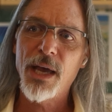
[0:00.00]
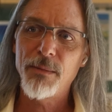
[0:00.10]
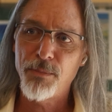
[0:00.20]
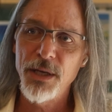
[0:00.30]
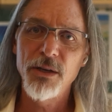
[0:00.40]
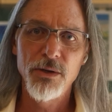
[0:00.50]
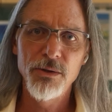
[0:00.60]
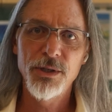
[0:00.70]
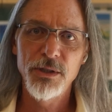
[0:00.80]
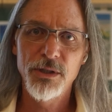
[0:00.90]
that peak
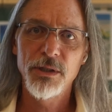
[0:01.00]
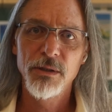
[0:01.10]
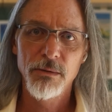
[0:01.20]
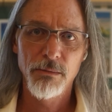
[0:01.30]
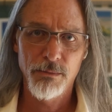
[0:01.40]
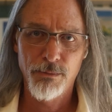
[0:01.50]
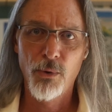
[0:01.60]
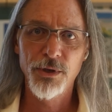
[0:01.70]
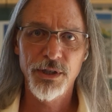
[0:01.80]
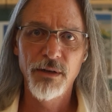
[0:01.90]
usage
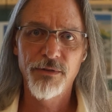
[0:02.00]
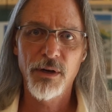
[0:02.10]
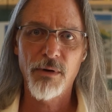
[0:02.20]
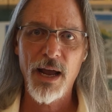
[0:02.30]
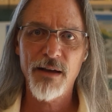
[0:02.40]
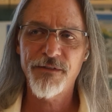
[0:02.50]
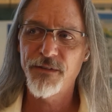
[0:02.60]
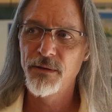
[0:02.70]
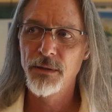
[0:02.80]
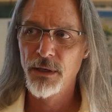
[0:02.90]
portion of the
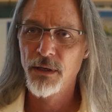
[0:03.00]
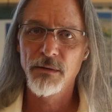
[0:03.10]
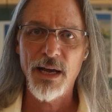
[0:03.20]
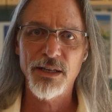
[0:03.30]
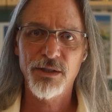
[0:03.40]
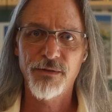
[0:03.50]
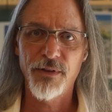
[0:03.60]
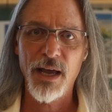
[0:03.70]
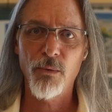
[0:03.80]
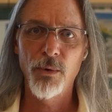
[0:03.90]
graph, lasts for
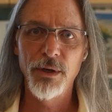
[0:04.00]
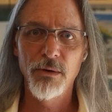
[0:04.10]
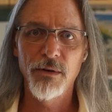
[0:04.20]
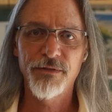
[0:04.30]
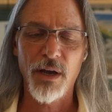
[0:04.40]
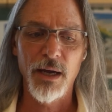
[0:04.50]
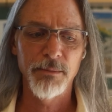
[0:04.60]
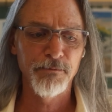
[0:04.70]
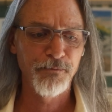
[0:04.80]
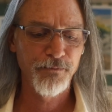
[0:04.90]
that window of time.